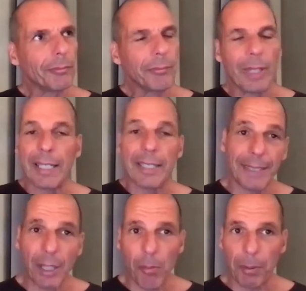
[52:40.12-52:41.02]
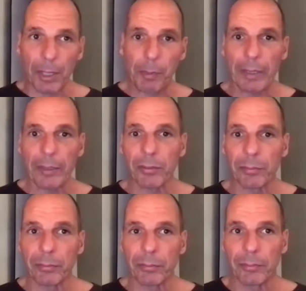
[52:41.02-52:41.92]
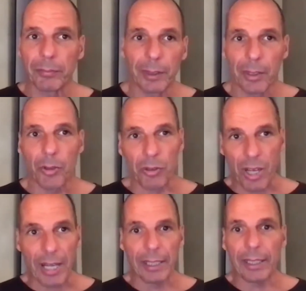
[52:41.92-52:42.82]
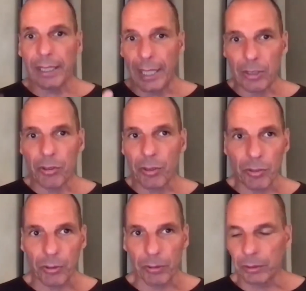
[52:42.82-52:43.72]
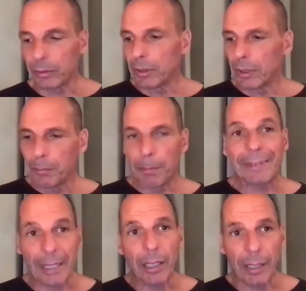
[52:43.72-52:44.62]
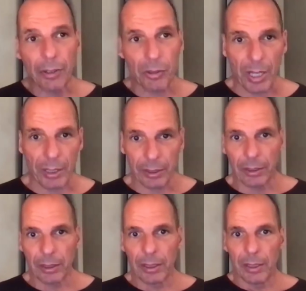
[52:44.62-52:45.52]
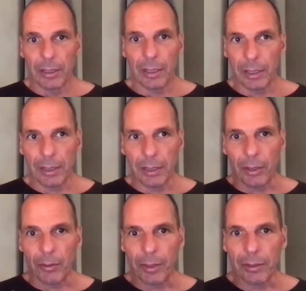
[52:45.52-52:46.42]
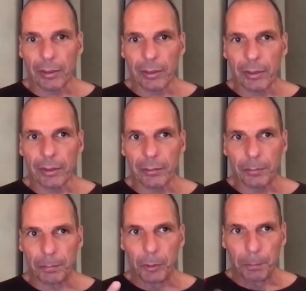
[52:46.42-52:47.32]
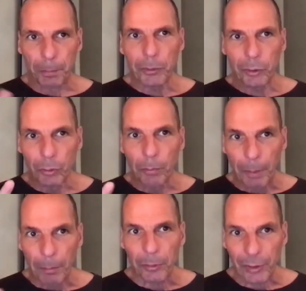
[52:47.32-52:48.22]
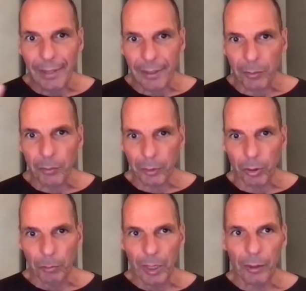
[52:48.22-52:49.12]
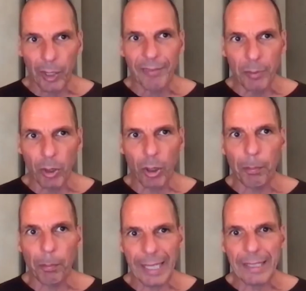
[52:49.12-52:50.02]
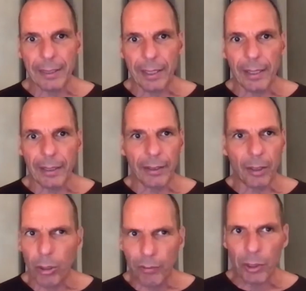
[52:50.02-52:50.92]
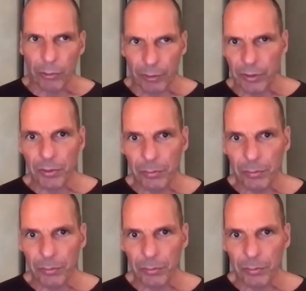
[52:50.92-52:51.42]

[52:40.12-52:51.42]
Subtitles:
It's a very complex place. Society, nature, and so on, particularly society. You put two people together in one room and you have more complexity than in the whole of the universe